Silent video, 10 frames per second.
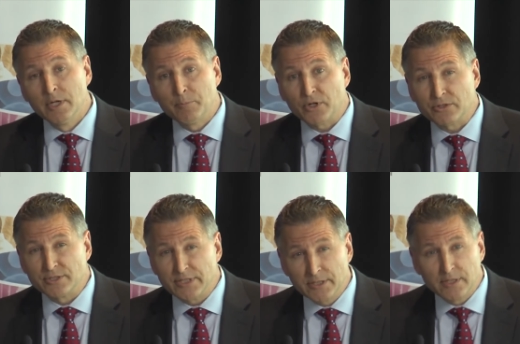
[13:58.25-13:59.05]

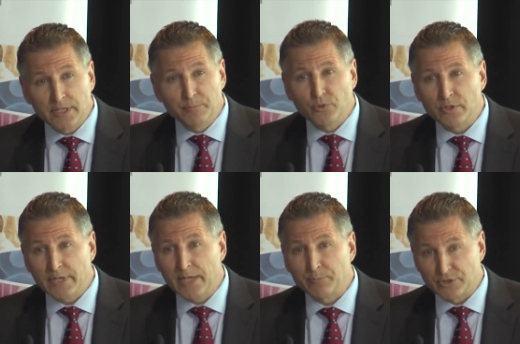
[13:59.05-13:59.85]
Barker's input
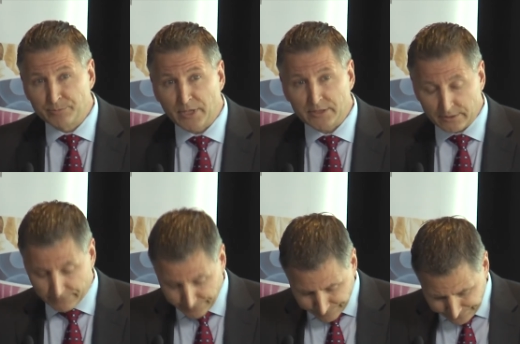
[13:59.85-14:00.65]
and perspective.